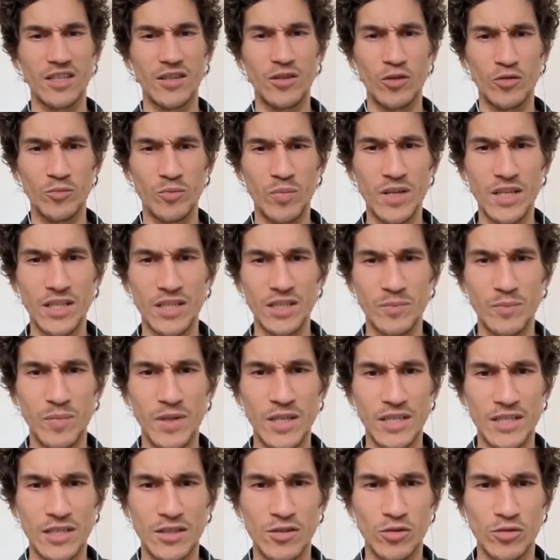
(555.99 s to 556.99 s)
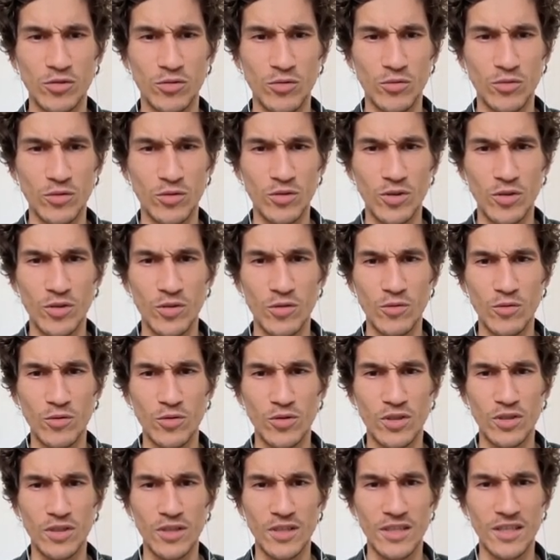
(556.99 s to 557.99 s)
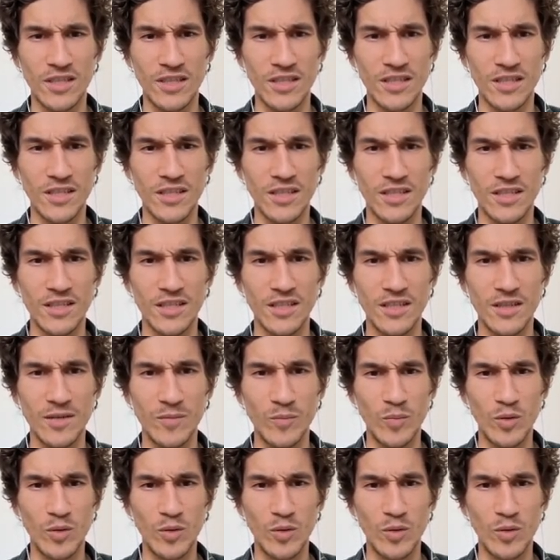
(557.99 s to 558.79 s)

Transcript: Don't, please, please don't do it. Don't do it.